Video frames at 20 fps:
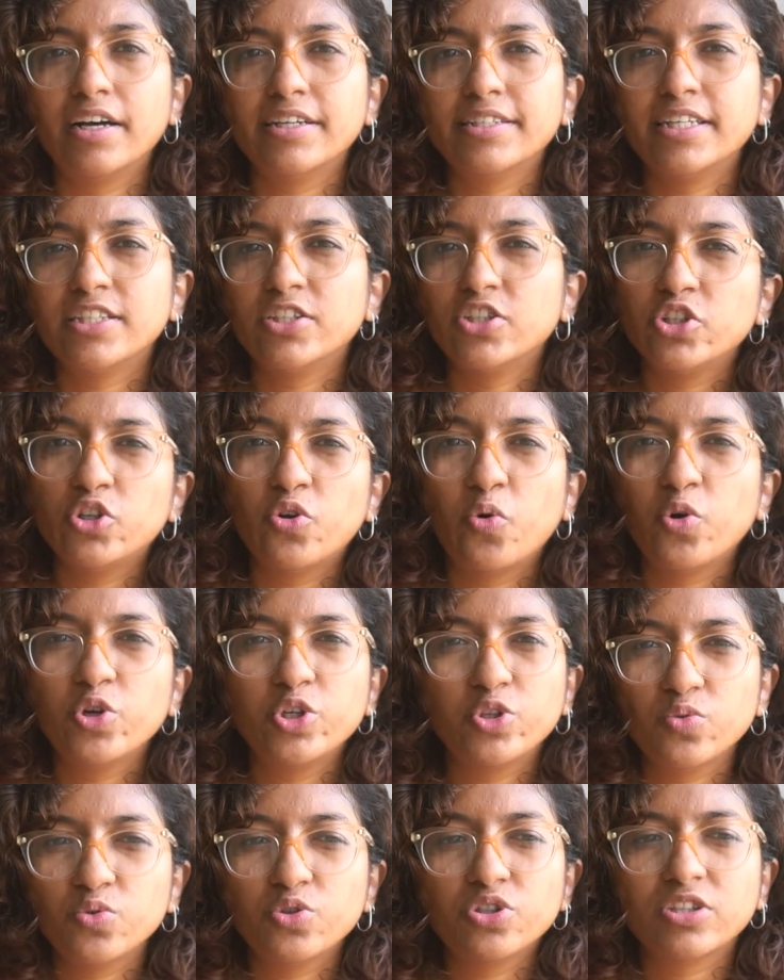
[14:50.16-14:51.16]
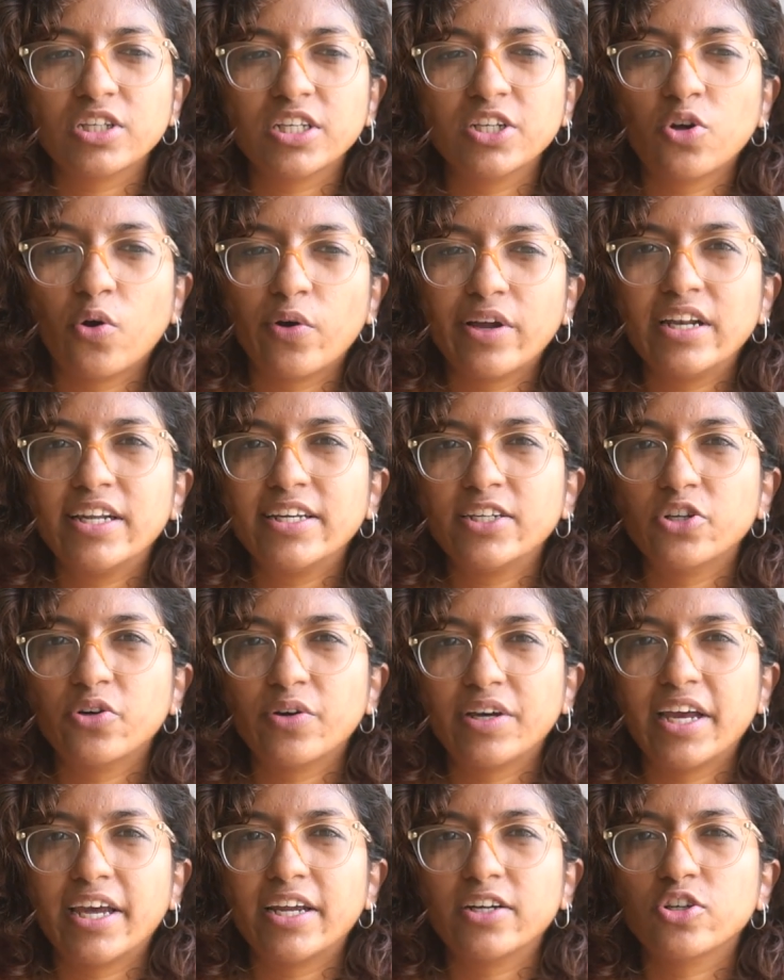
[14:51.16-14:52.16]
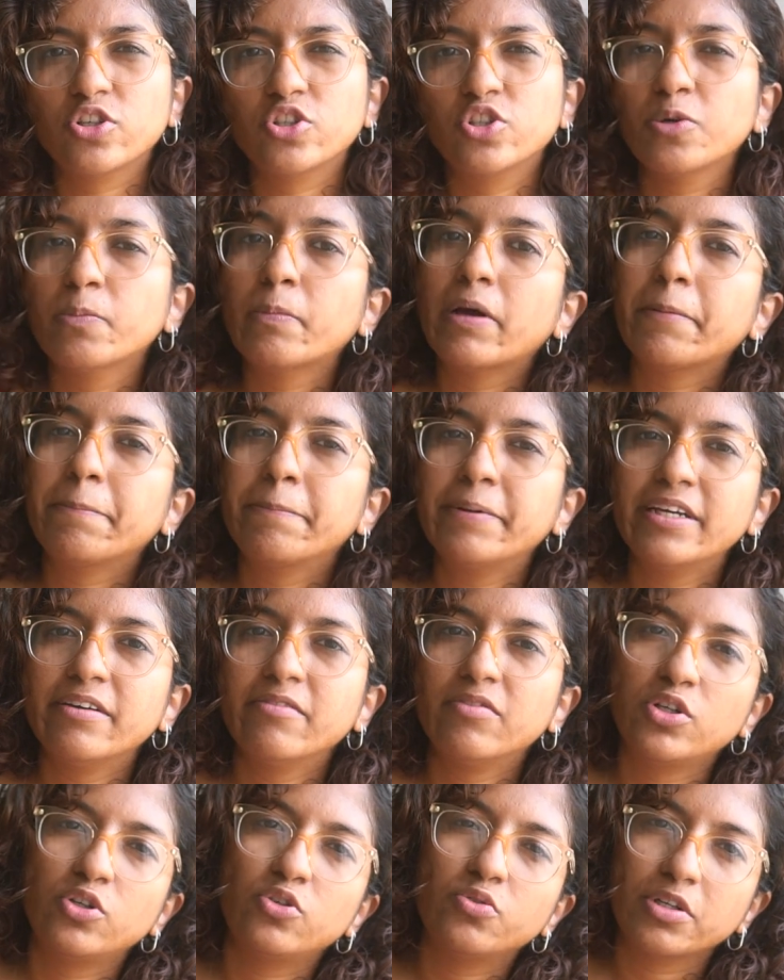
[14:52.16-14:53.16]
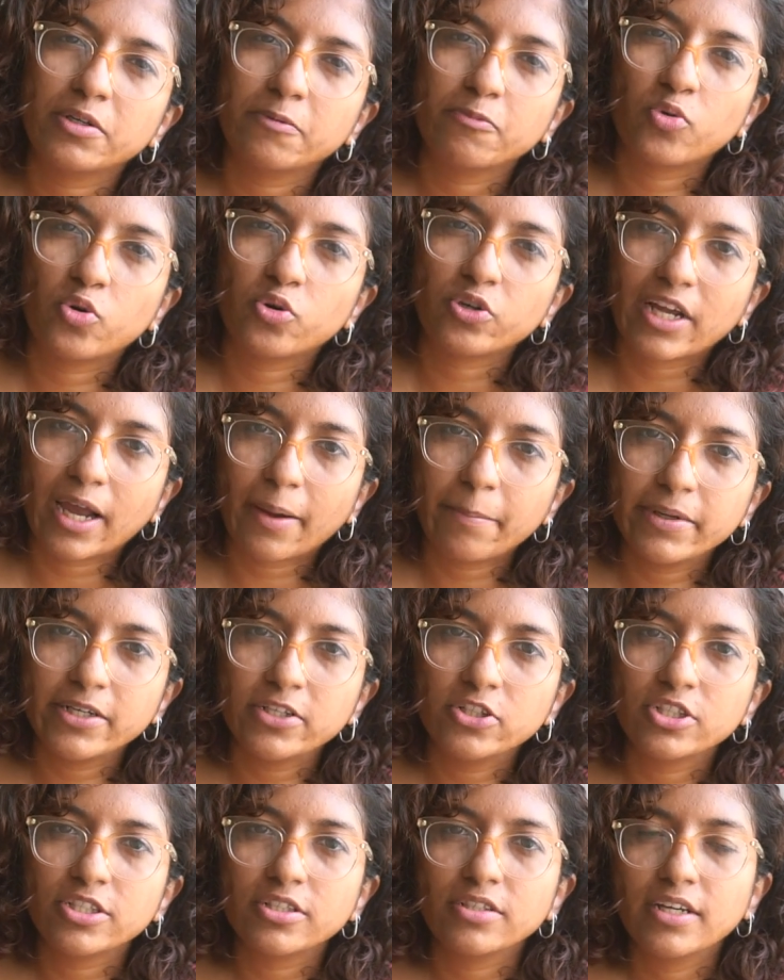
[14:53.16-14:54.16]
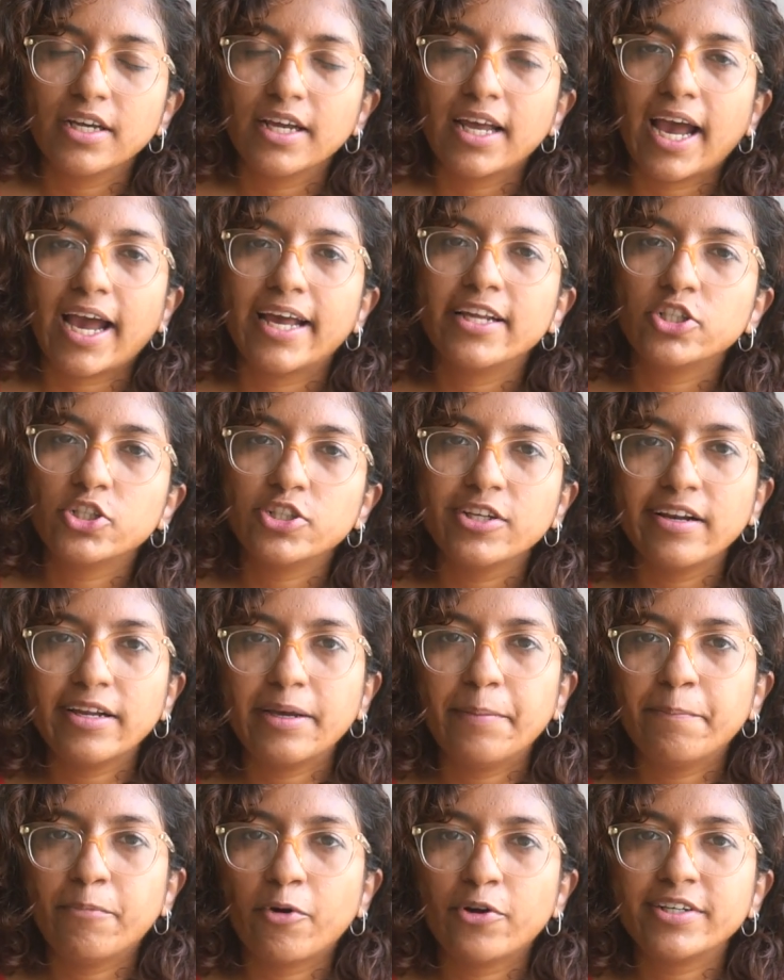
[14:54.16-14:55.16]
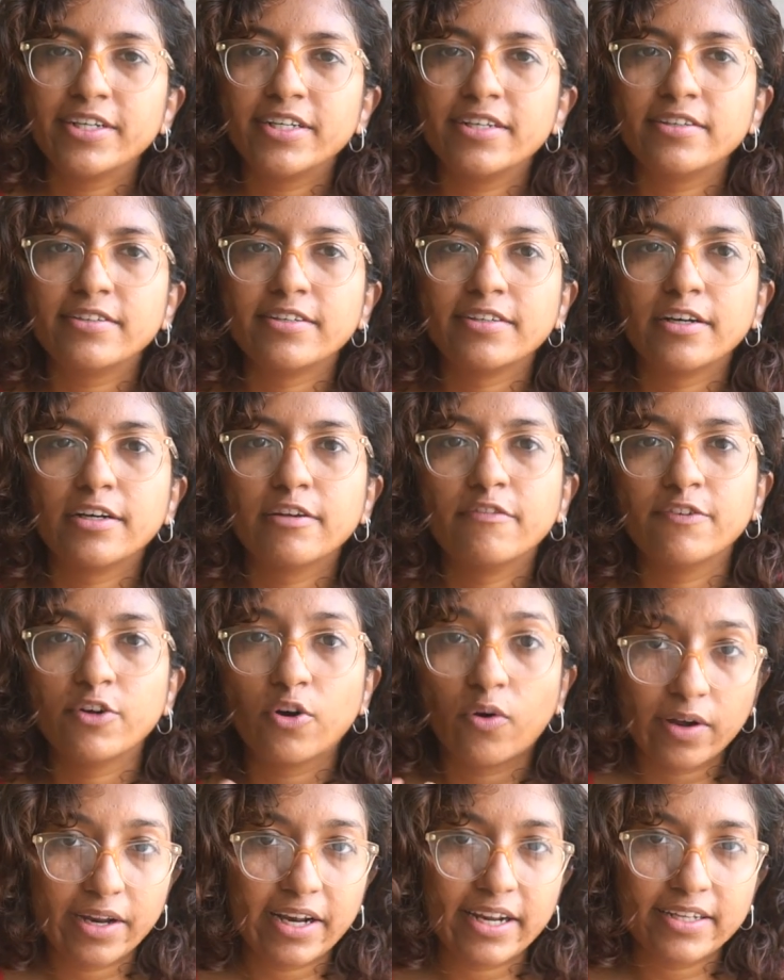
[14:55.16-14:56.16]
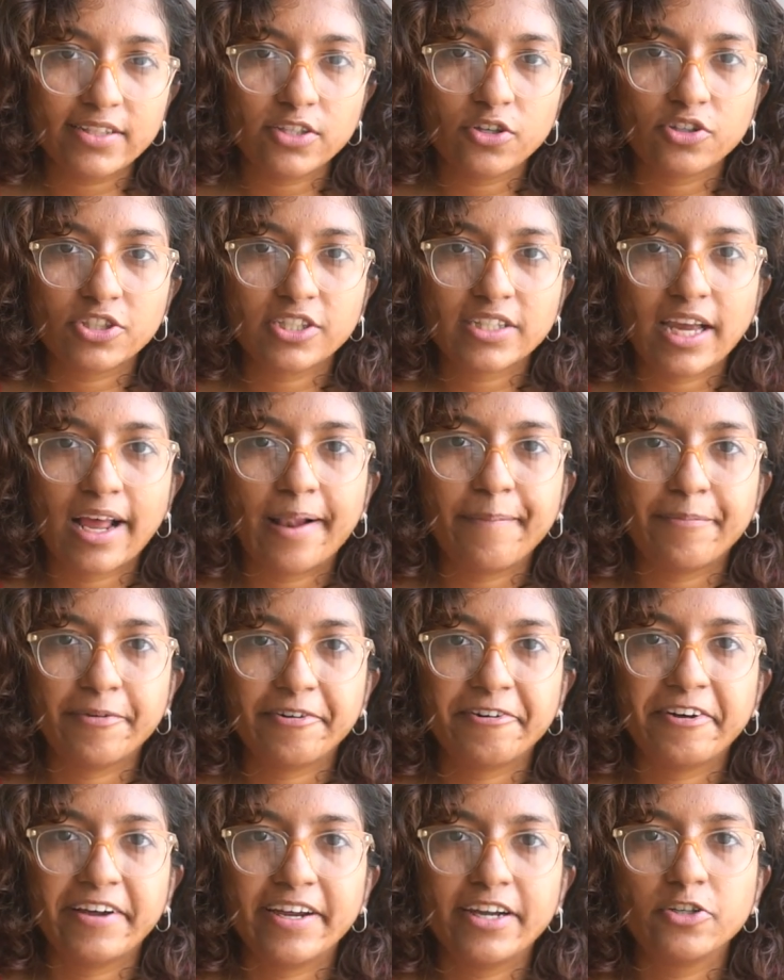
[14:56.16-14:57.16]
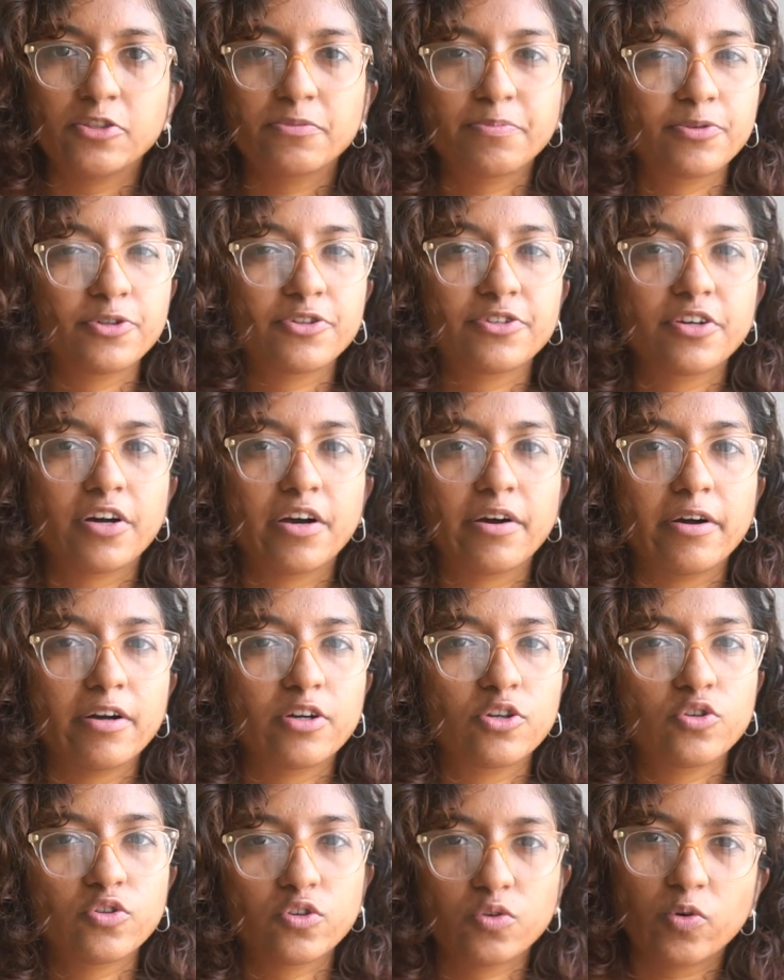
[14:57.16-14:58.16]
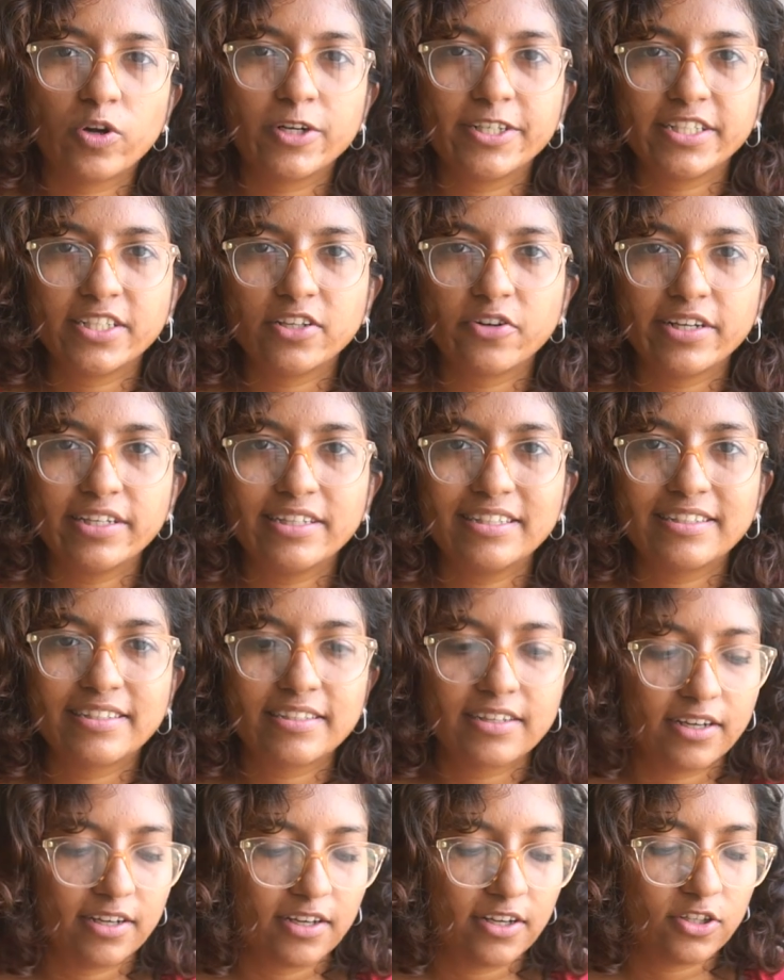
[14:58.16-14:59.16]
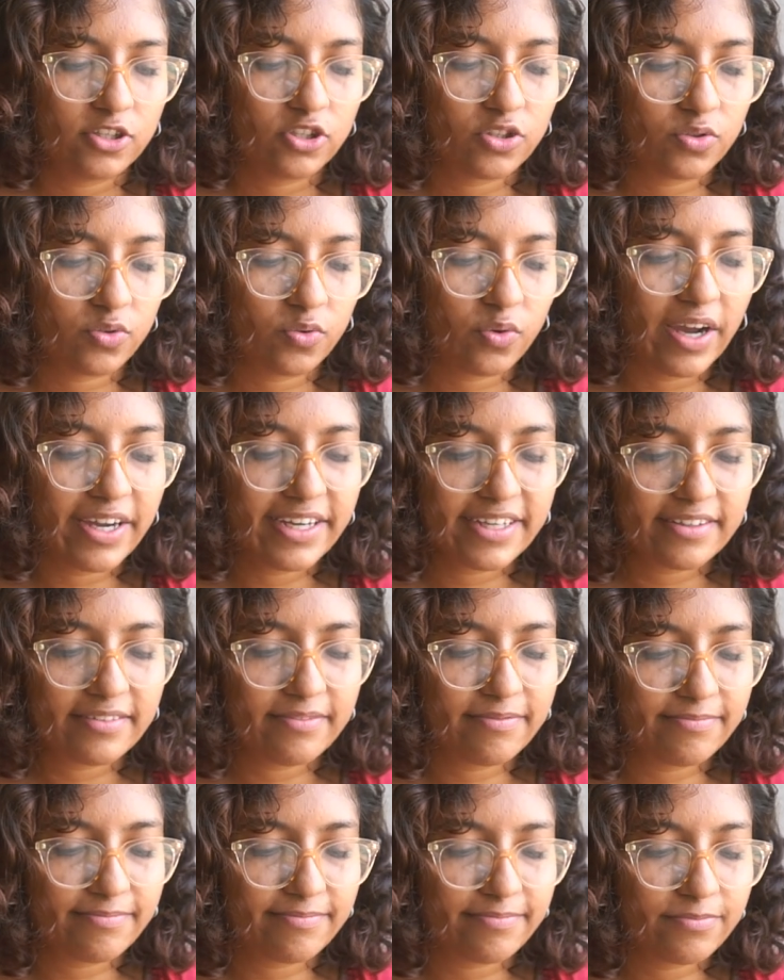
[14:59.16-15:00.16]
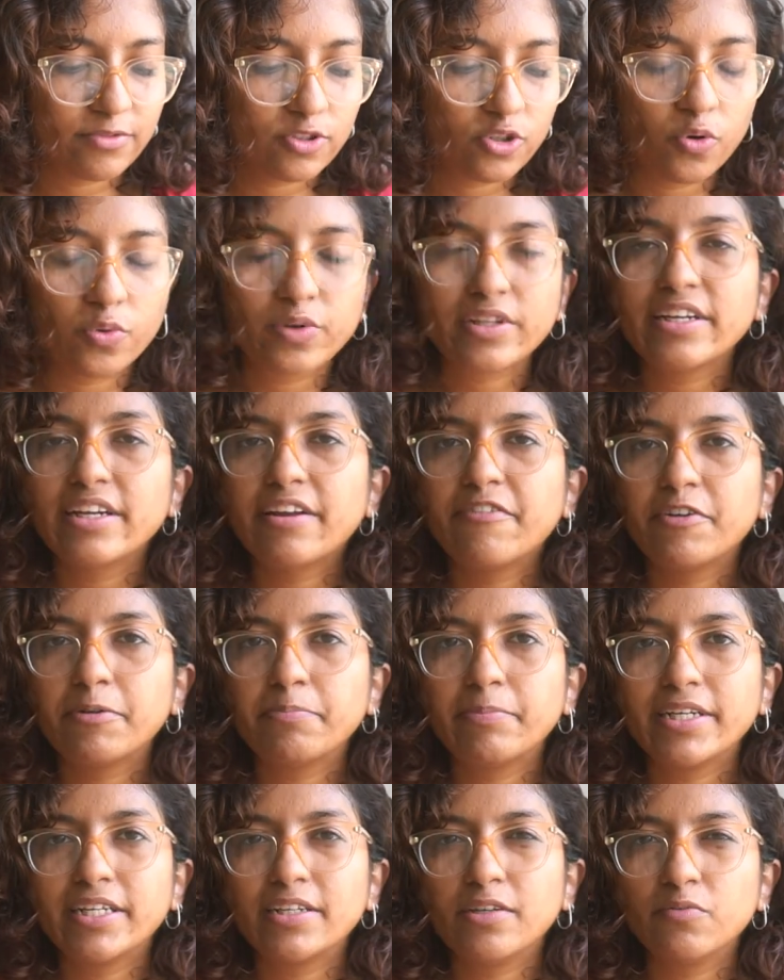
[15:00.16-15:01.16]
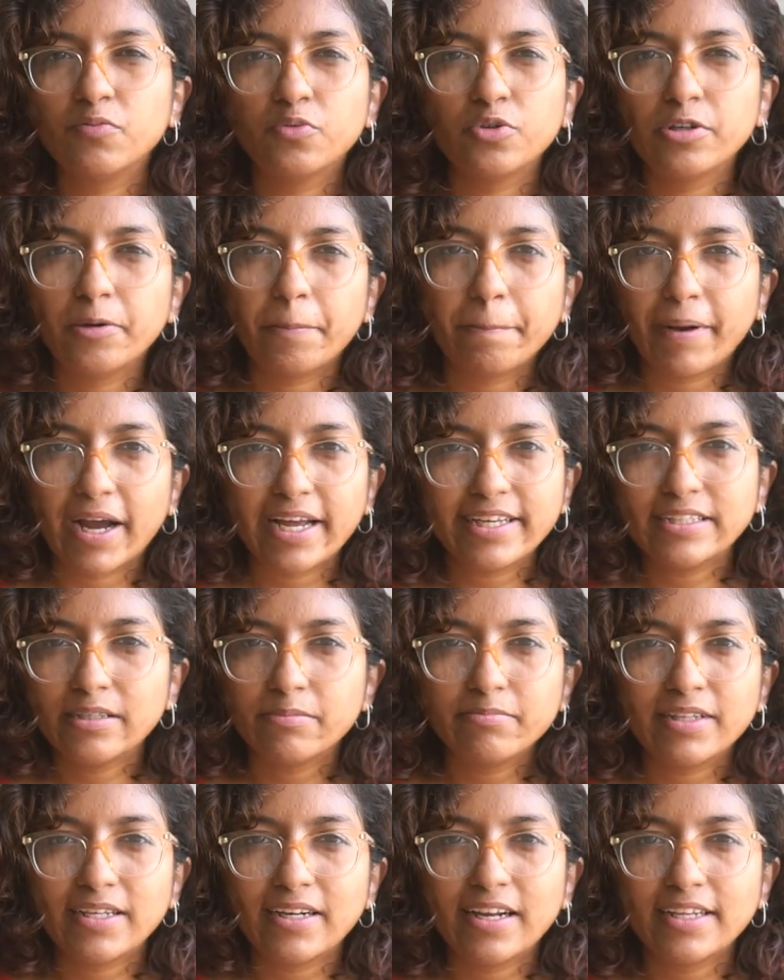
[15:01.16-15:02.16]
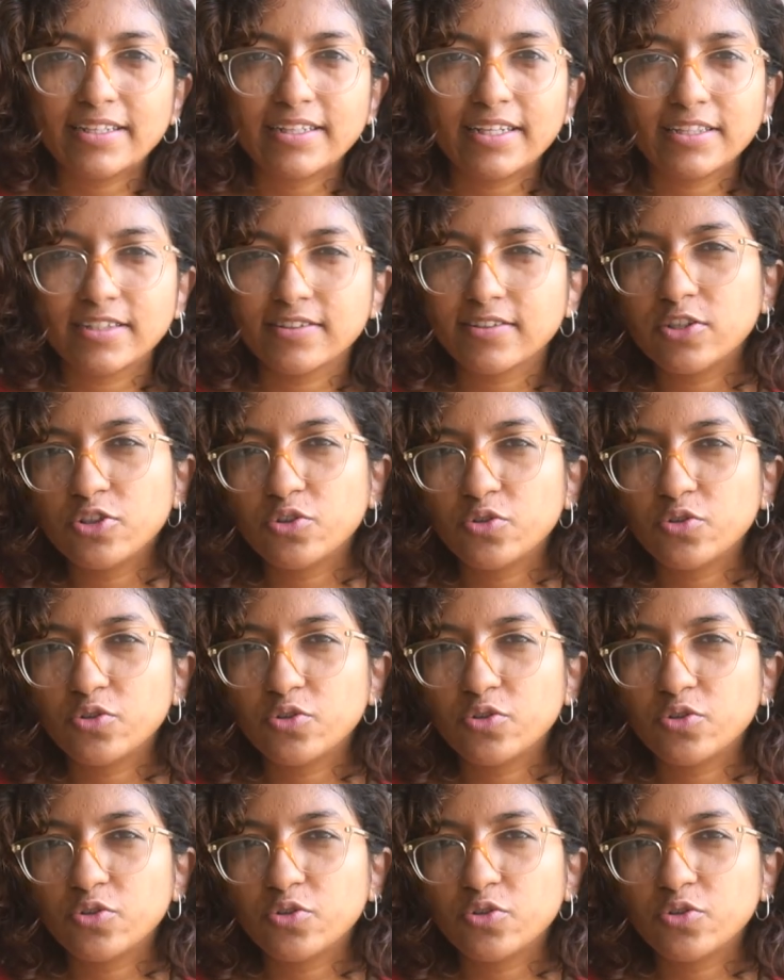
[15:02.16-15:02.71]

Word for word: there's no use in oiling your hair because you might be even doing more damage. And it's really important if you're oiling your scalp or hair to put good quality oils. So I know that everybody wouldn't buy something like this, and